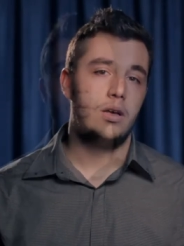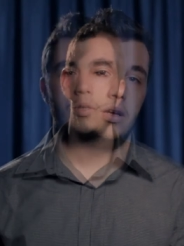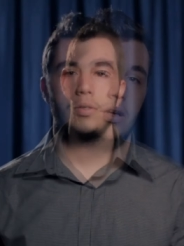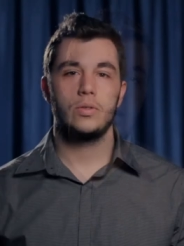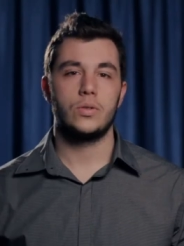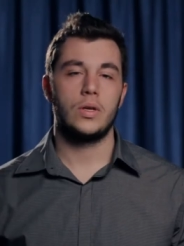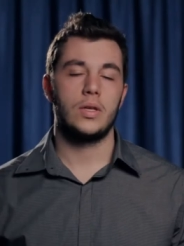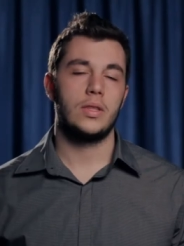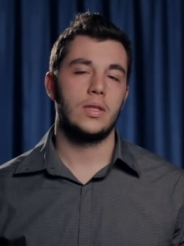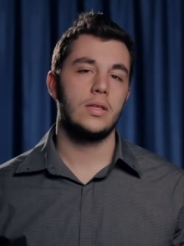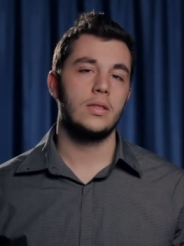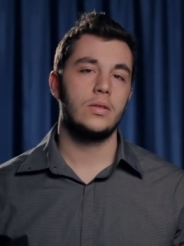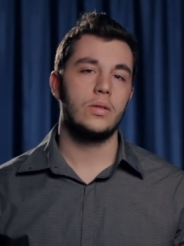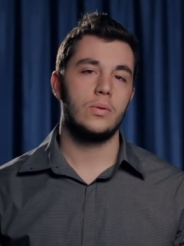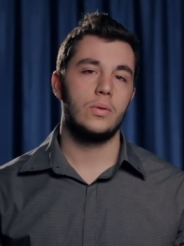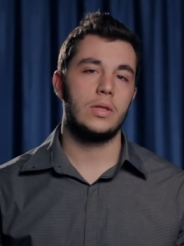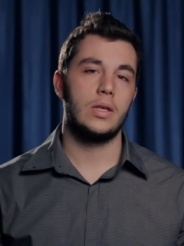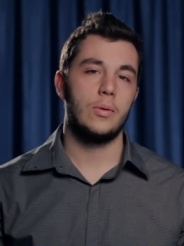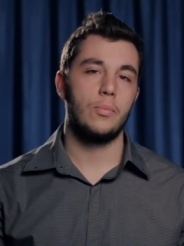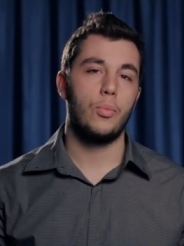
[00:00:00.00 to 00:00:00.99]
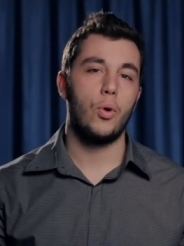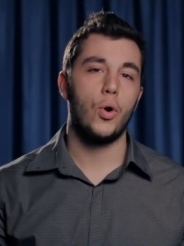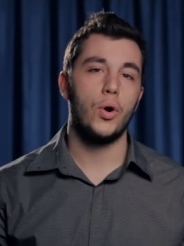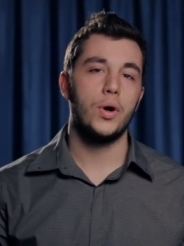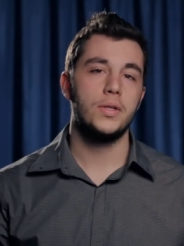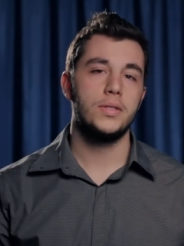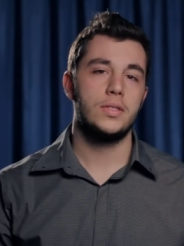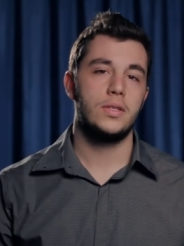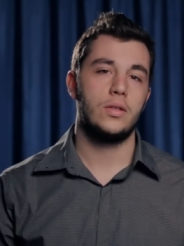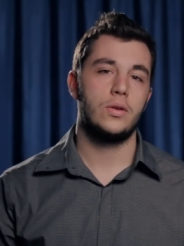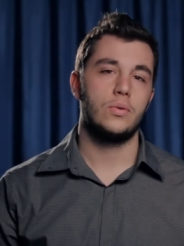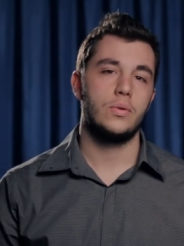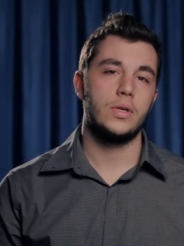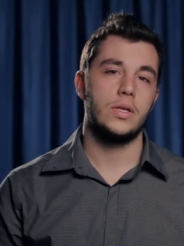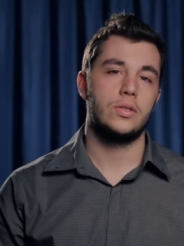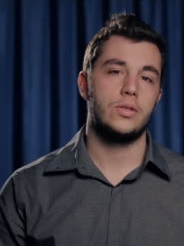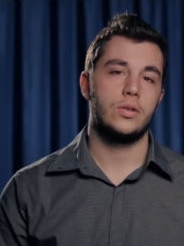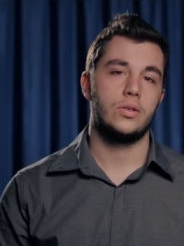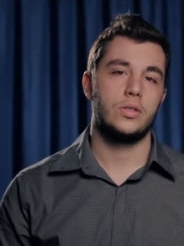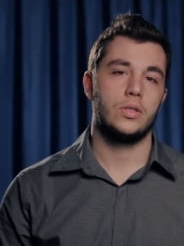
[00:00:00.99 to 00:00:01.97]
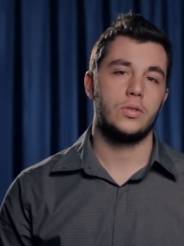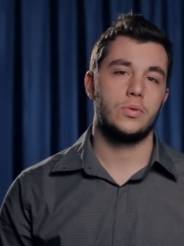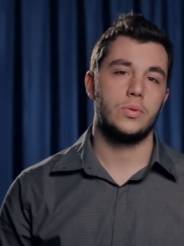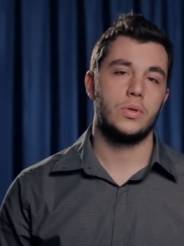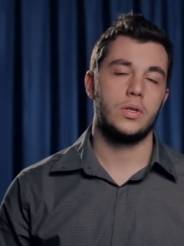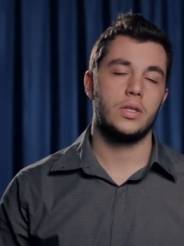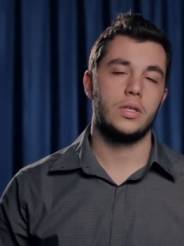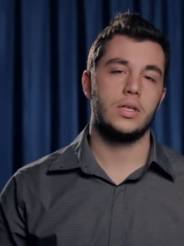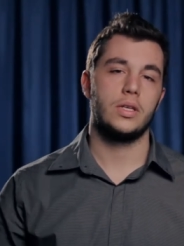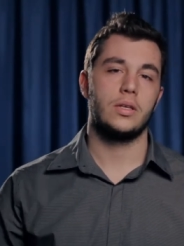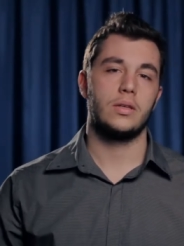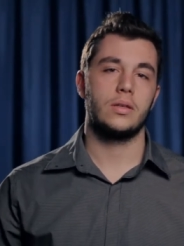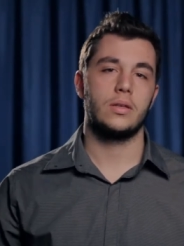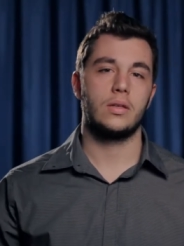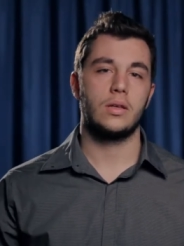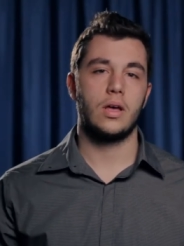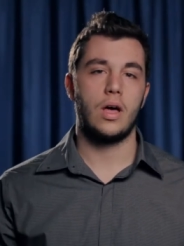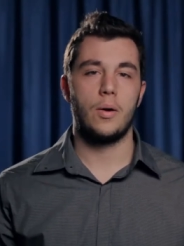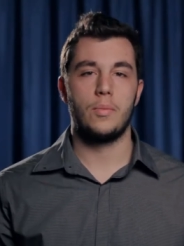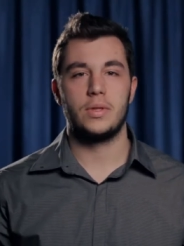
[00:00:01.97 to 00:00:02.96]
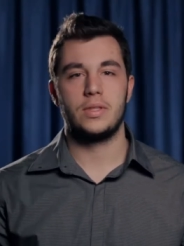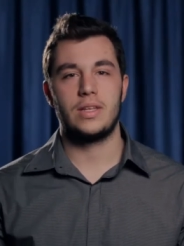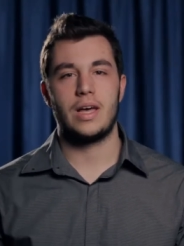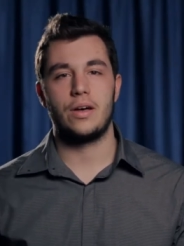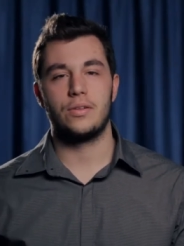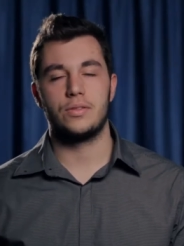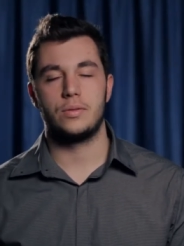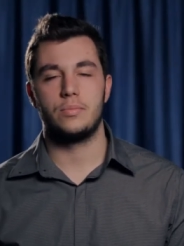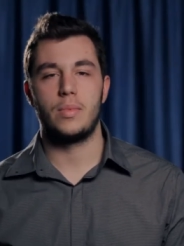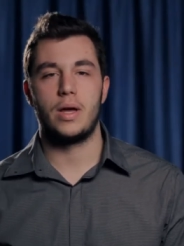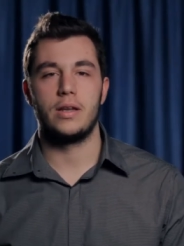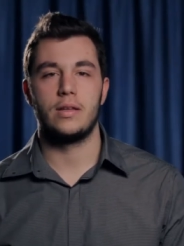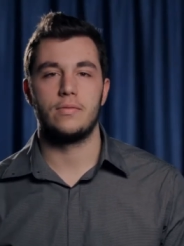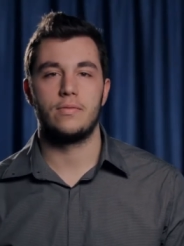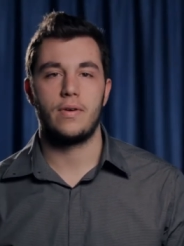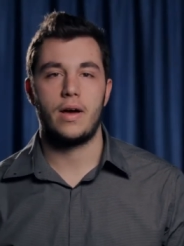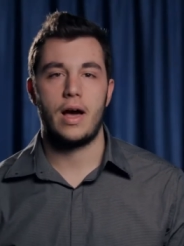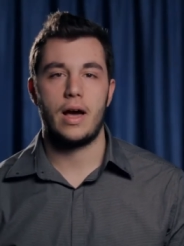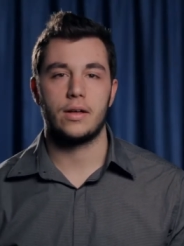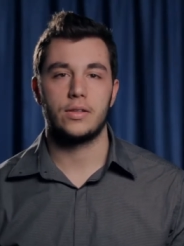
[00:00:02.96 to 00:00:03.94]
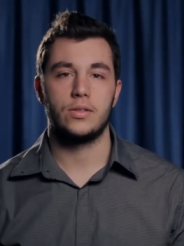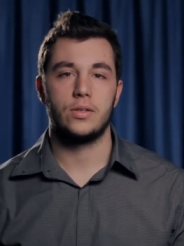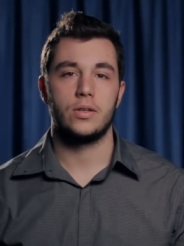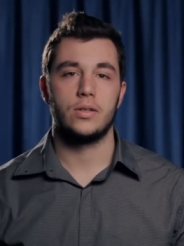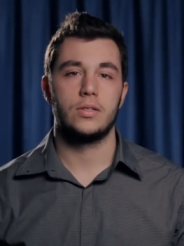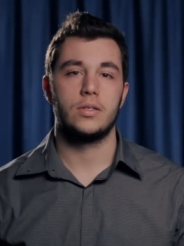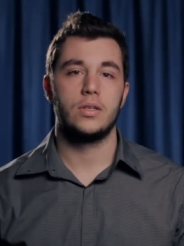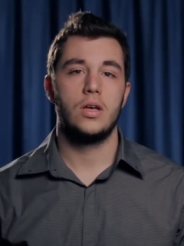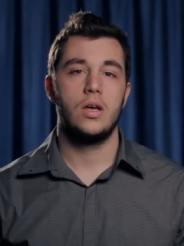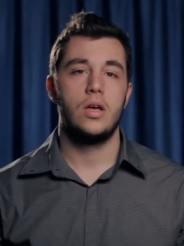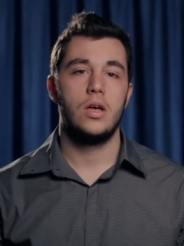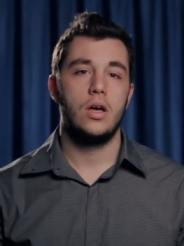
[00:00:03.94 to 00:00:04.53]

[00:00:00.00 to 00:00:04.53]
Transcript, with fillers: So I think the, the importance of the research is really coming down to many factors.